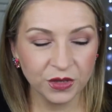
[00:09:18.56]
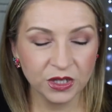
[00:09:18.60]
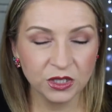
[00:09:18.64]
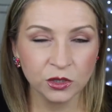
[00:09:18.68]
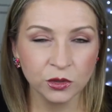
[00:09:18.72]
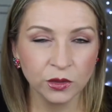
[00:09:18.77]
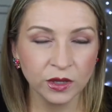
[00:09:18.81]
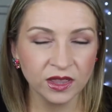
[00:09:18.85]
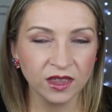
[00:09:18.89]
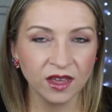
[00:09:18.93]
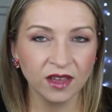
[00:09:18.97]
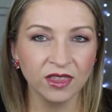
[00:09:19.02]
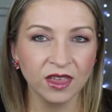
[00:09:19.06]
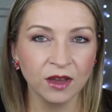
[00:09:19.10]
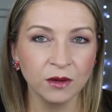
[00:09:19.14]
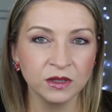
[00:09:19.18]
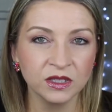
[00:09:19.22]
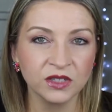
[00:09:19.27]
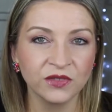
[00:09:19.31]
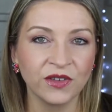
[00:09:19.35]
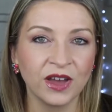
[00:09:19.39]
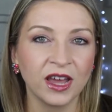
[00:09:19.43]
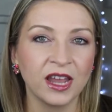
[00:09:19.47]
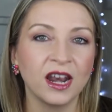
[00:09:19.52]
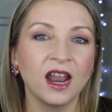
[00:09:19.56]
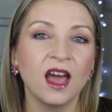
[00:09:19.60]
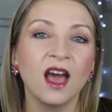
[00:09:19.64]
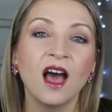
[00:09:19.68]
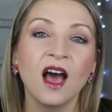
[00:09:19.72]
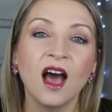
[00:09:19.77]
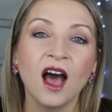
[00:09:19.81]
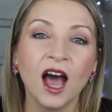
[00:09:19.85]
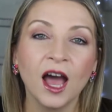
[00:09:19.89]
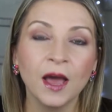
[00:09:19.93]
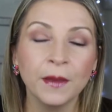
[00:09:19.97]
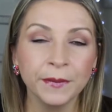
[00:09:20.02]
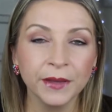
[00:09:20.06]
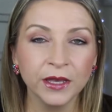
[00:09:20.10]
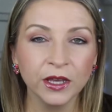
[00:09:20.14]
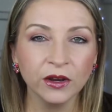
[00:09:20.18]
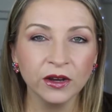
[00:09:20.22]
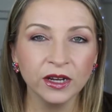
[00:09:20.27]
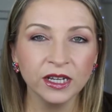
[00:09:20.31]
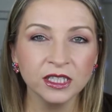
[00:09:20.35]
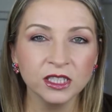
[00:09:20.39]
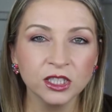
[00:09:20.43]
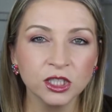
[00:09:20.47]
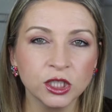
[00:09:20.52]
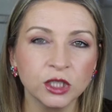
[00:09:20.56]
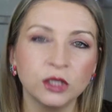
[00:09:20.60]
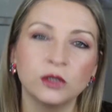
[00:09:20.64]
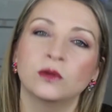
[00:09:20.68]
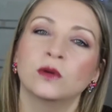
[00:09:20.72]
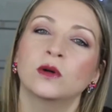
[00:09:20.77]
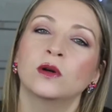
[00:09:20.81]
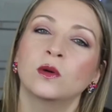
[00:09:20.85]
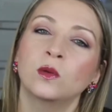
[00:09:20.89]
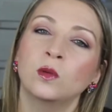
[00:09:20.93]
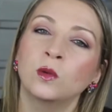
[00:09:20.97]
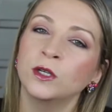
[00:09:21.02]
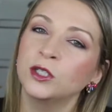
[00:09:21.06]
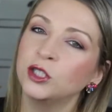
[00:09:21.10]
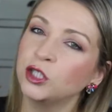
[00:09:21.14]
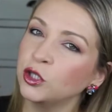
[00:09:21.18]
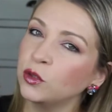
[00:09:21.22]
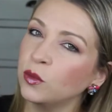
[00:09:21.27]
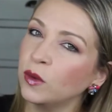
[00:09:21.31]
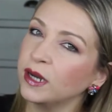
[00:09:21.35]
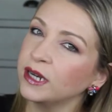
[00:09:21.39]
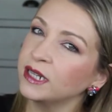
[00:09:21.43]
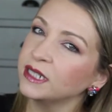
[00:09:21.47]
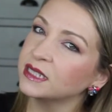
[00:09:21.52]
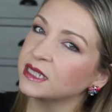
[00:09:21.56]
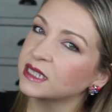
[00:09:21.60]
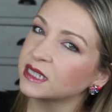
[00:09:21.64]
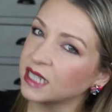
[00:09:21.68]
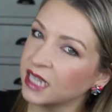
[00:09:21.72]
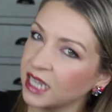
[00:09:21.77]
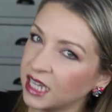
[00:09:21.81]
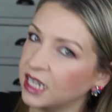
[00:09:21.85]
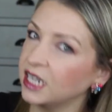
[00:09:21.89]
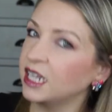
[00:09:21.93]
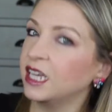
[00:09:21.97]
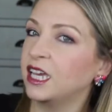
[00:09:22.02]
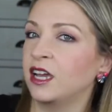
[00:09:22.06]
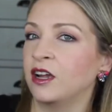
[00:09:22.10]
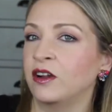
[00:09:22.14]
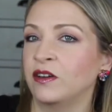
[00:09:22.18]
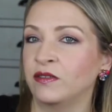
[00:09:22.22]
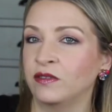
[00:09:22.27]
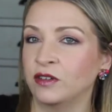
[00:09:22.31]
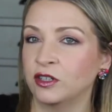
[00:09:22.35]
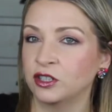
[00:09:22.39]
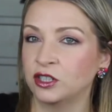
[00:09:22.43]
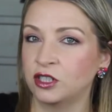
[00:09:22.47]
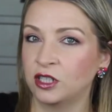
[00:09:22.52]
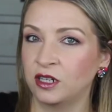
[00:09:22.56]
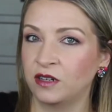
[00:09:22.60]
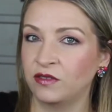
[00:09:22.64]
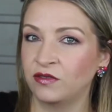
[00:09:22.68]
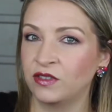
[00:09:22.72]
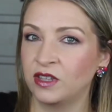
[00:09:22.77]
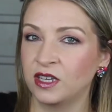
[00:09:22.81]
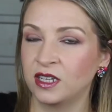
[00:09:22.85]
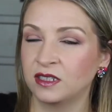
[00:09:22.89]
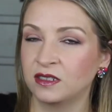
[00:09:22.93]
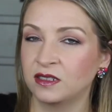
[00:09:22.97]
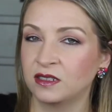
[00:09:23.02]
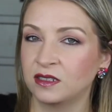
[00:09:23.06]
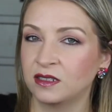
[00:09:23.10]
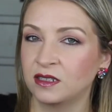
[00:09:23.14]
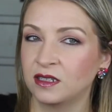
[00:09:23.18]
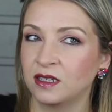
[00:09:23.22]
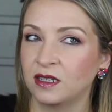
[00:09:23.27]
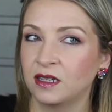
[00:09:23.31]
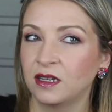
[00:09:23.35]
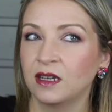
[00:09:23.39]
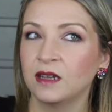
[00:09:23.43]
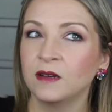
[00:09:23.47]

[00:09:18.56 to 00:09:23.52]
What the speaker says: So I thought that was fun. I'm curious too, would you want a skincare version of this?